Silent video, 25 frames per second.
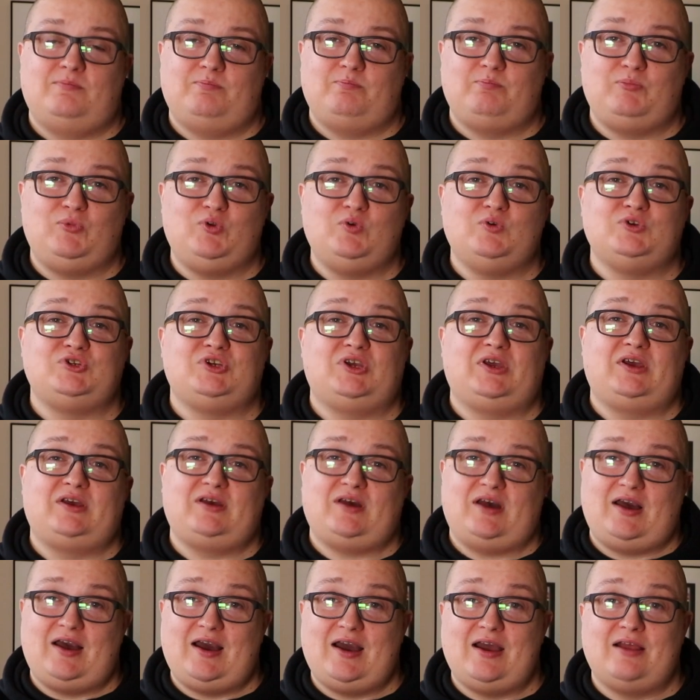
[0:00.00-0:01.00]
music,
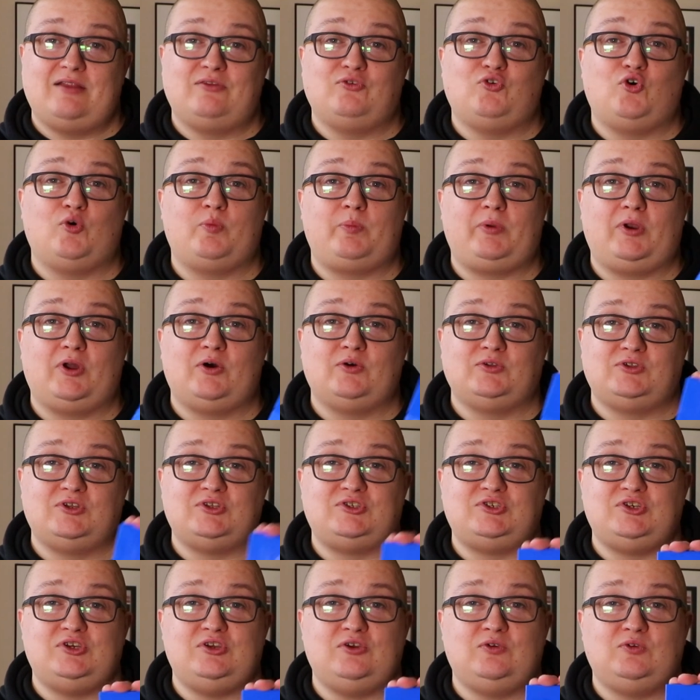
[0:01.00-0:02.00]
and
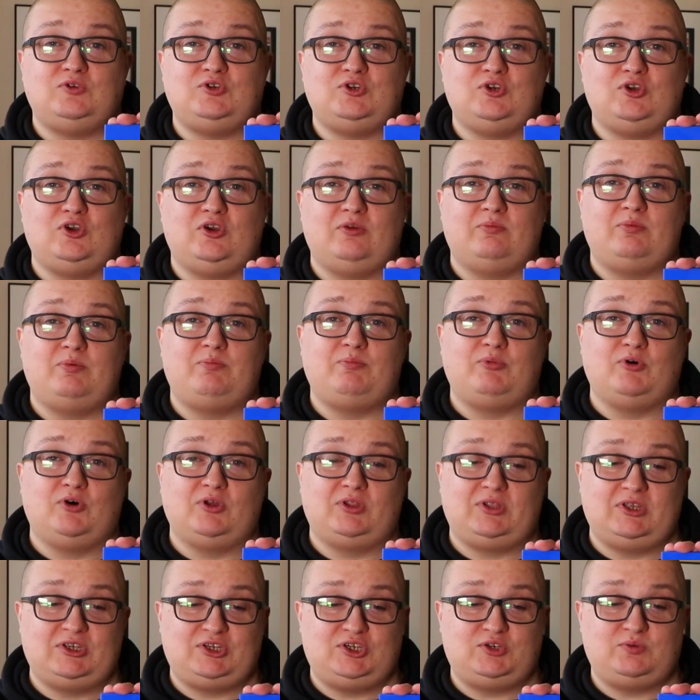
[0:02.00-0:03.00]
uploaded to YouTube.
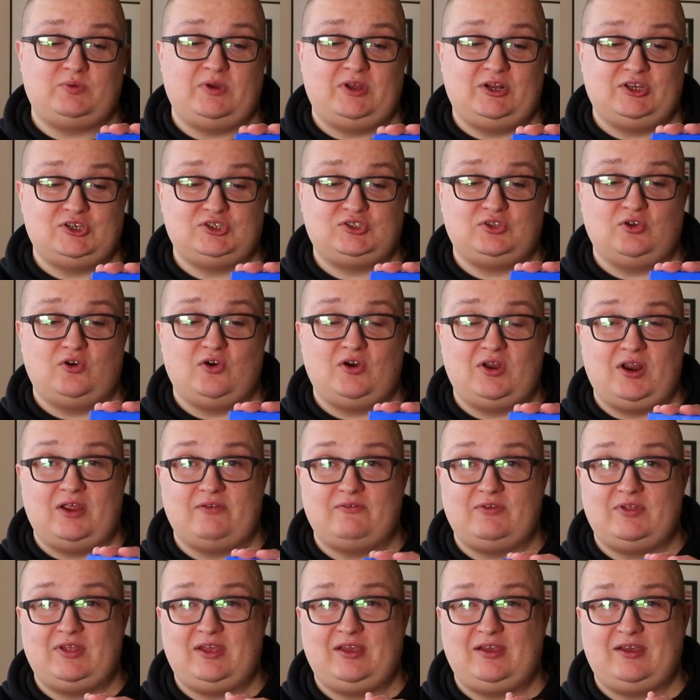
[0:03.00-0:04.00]
But this is where I store
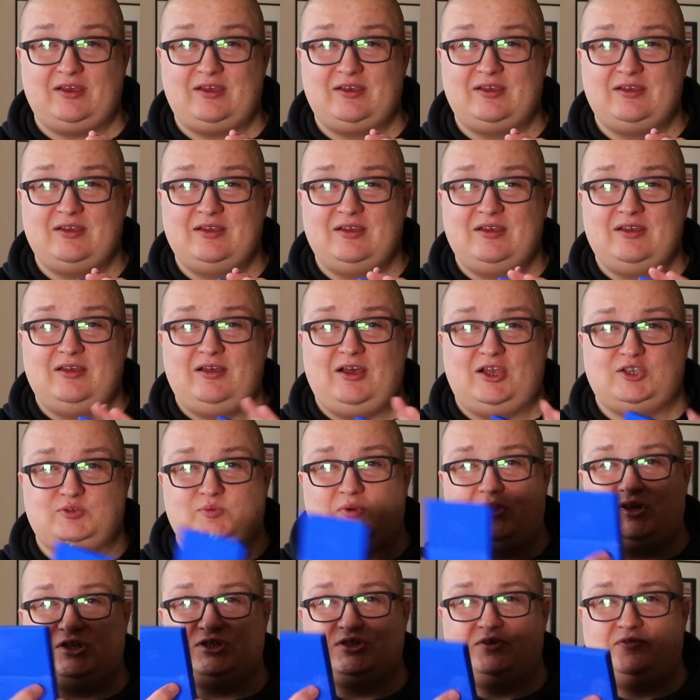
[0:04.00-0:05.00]
everything, as
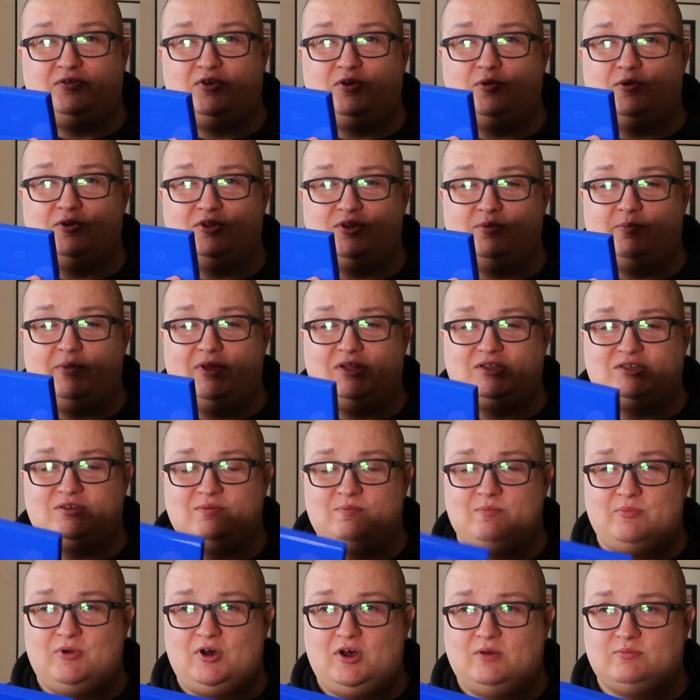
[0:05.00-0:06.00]
well as a few other bits
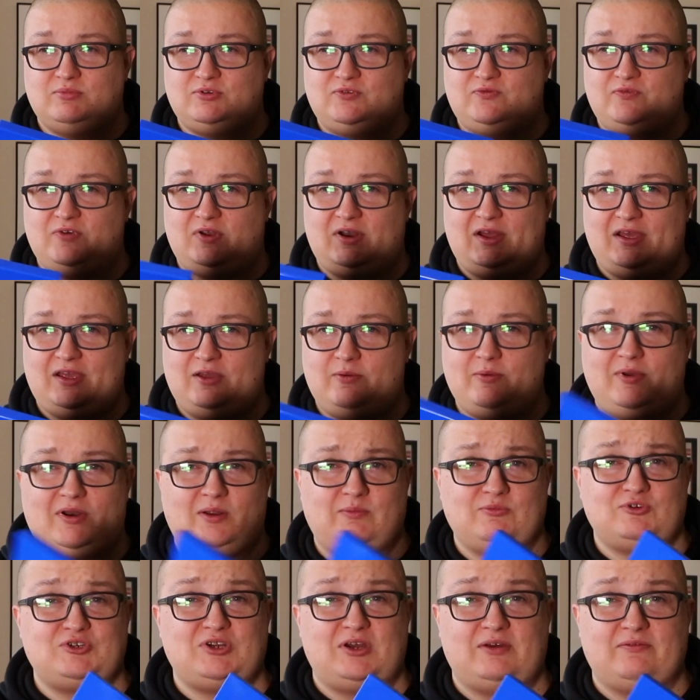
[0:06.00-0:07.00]
and bobs for like when
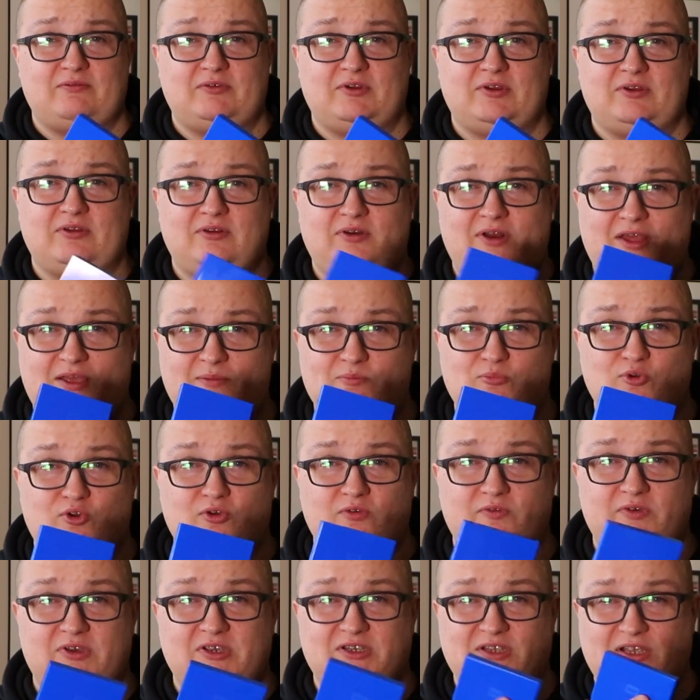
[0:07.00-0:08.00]
I'm traveling, like
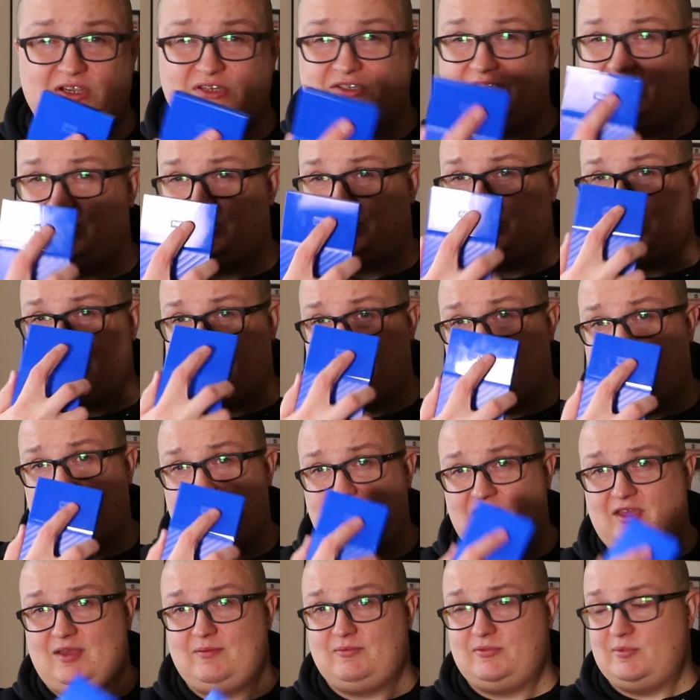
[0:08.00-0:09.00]
movies, etc.
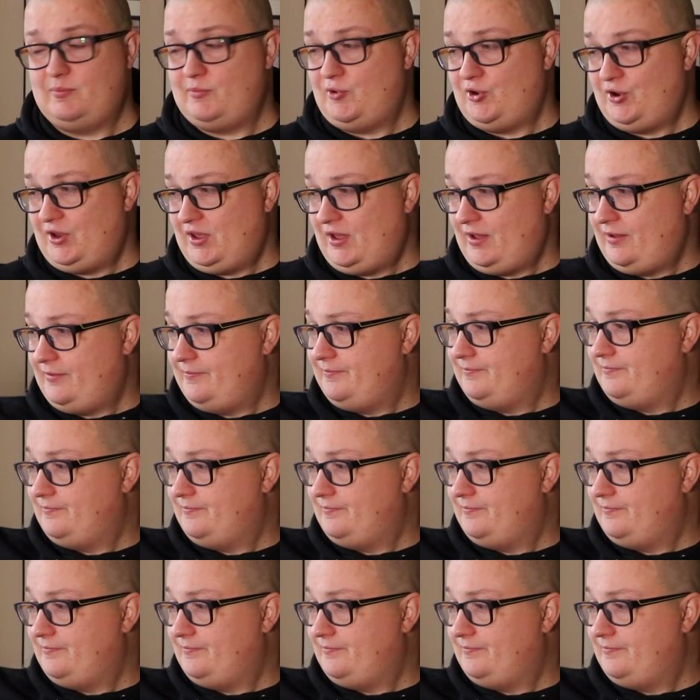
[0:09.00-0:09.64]
I keep them on here.